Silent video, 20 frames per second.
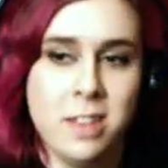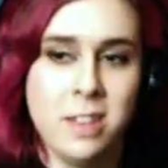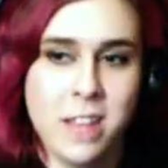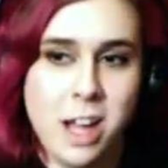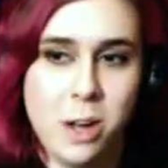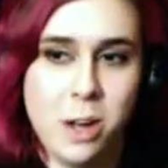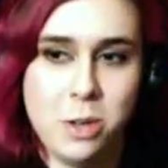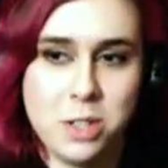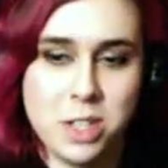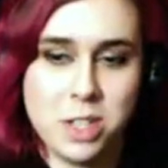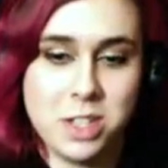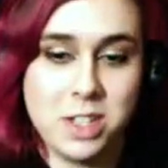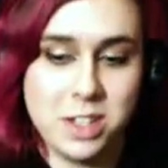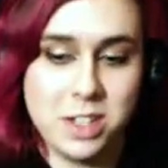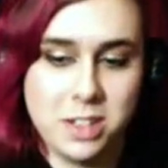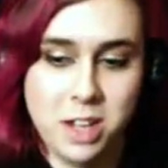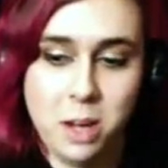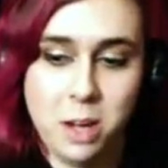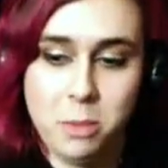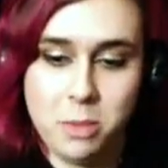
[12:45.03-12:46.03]
That was just a
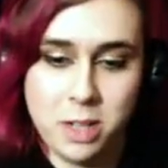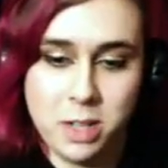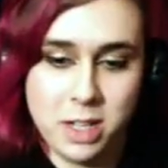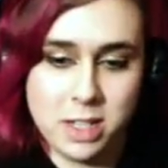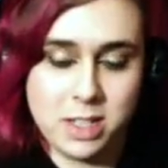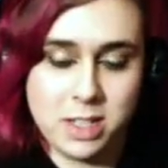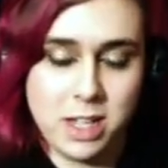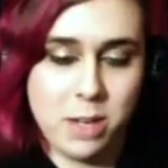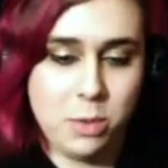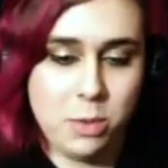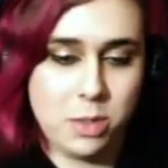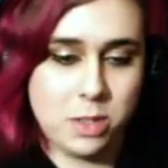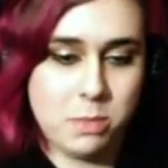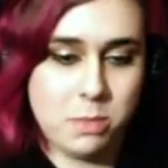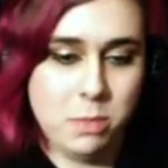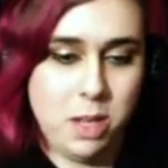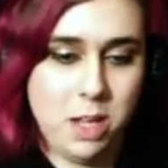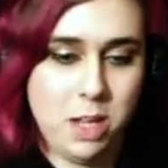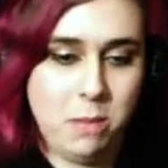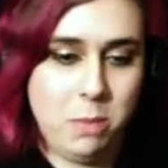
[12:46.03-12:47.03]
dumbness. That was
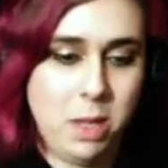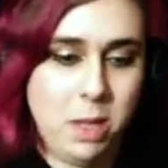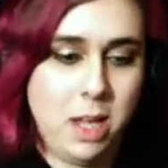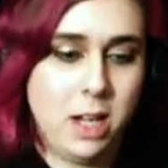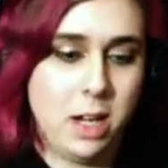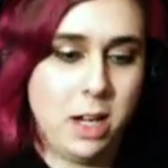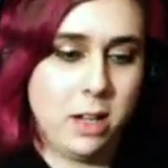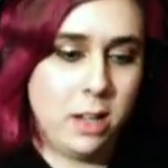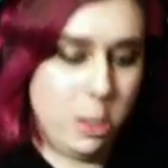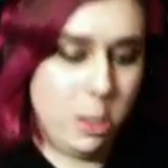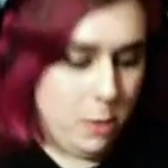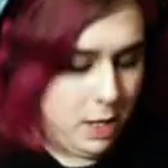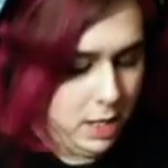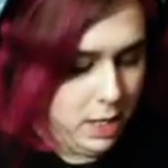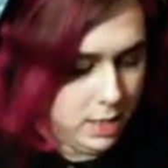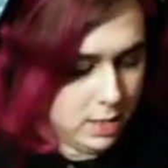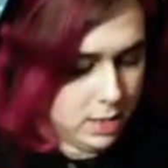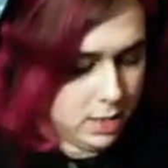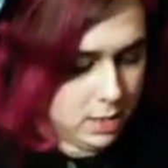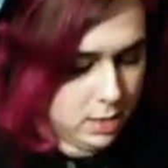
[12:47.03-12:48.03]
me being a
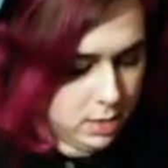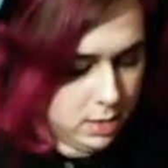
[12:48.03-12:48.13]
dumbass.